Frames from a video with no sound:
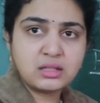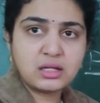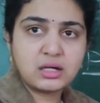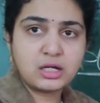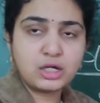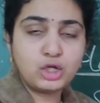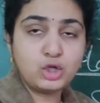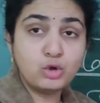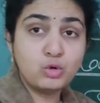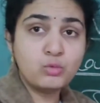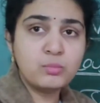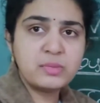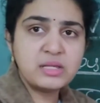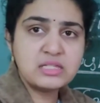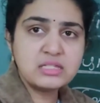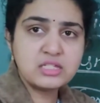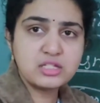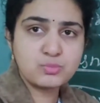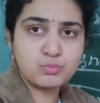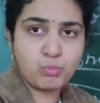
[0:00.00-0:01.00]
in the
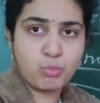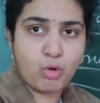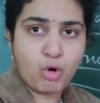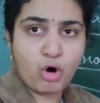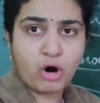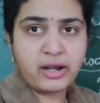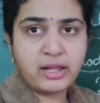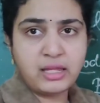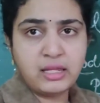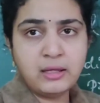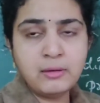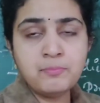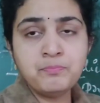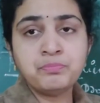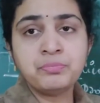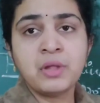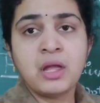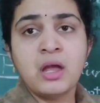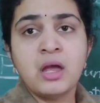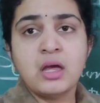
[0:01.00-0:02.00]
human's
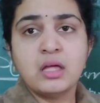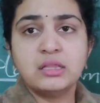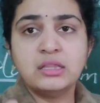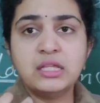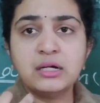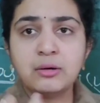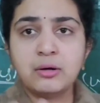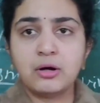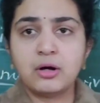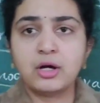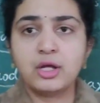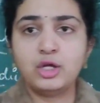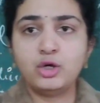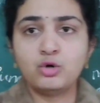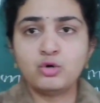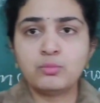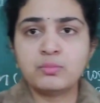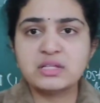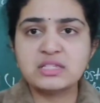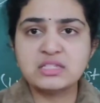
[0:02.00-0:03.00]
body, the
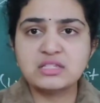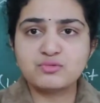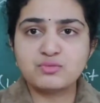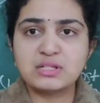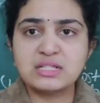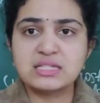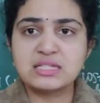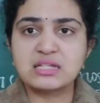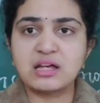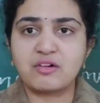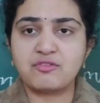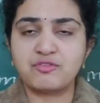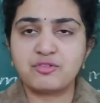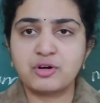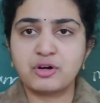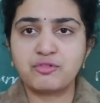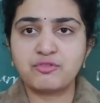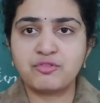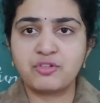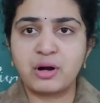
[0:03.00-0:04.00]
humans will
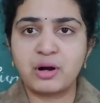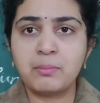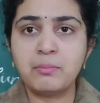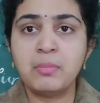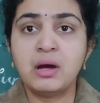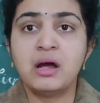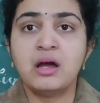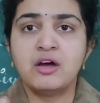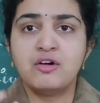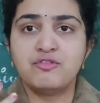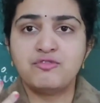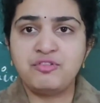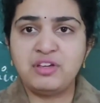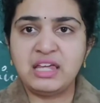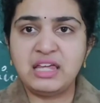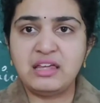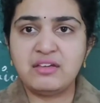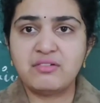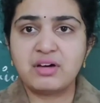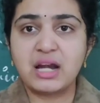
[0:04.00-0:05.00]
suffer from
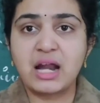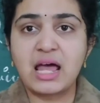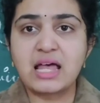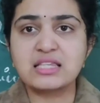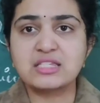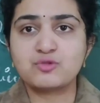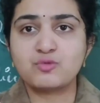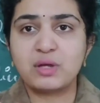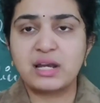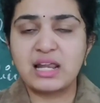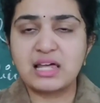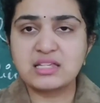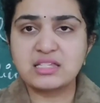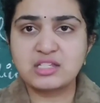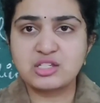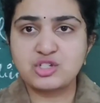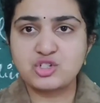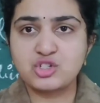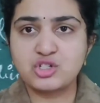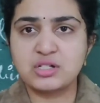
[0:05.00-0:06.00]
fever as well
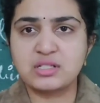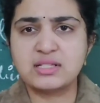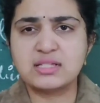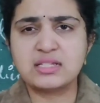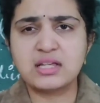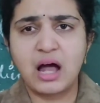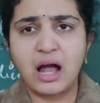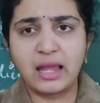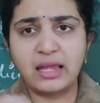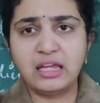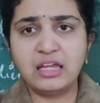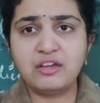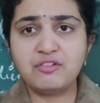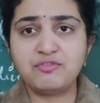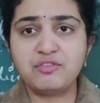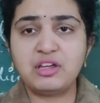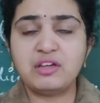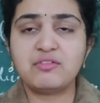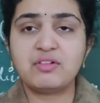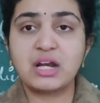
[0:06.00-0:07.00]
as chills, high
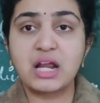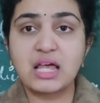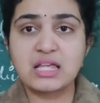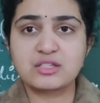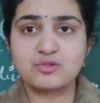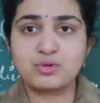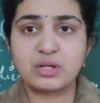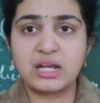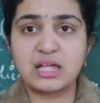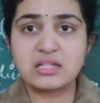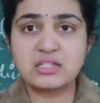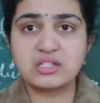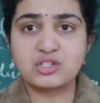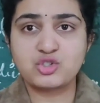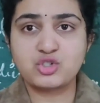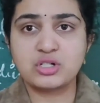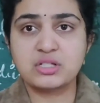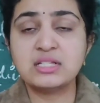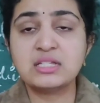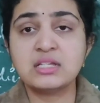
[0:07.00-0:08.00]
fever as well
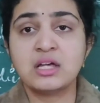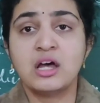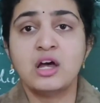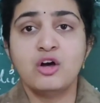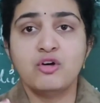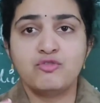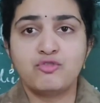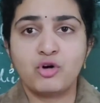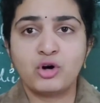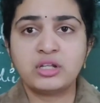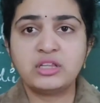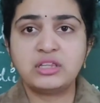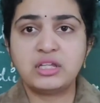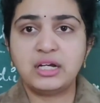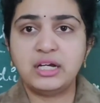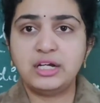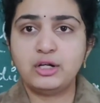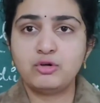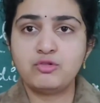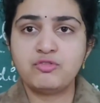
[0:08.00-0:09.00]
as chills for
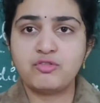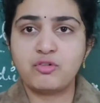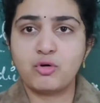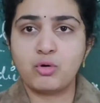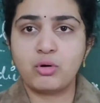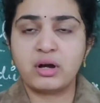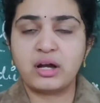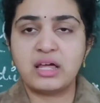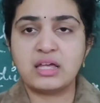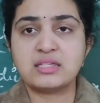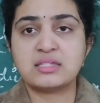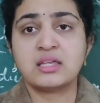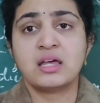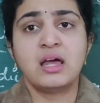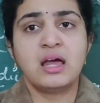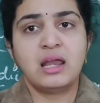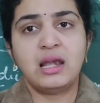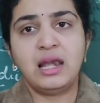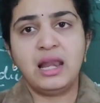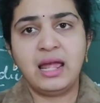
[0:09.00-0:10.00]
3 to 4
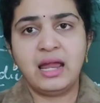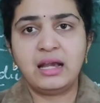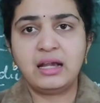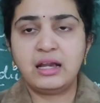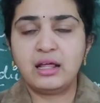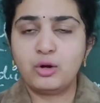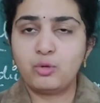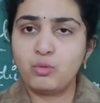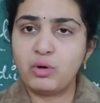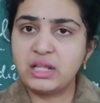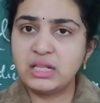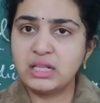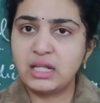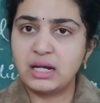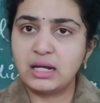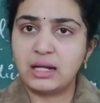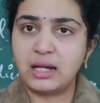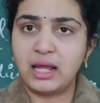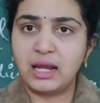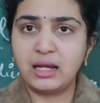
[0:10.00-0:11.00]
days. Later when
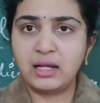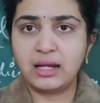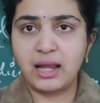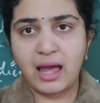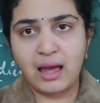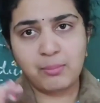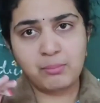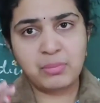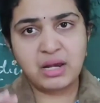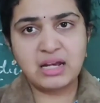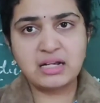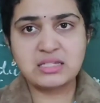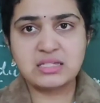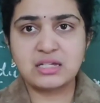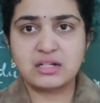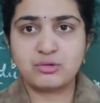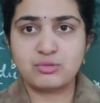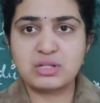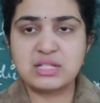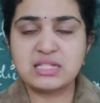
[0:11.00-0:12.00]
they take
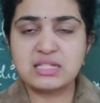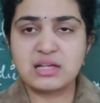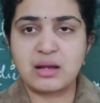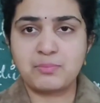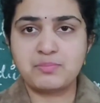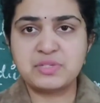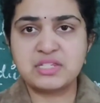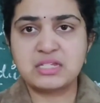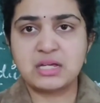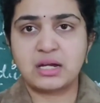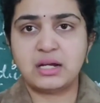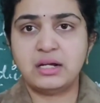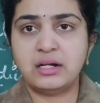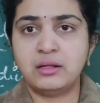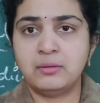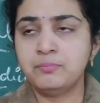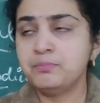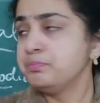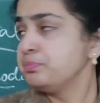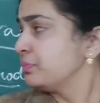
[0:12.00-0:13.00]
tablets it will
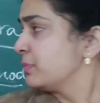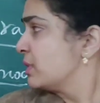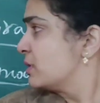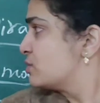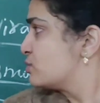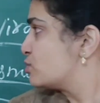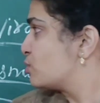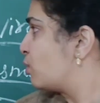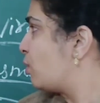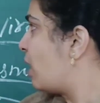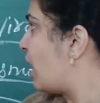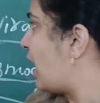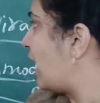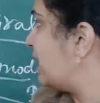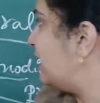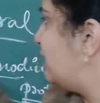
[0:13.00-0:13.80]
subside. So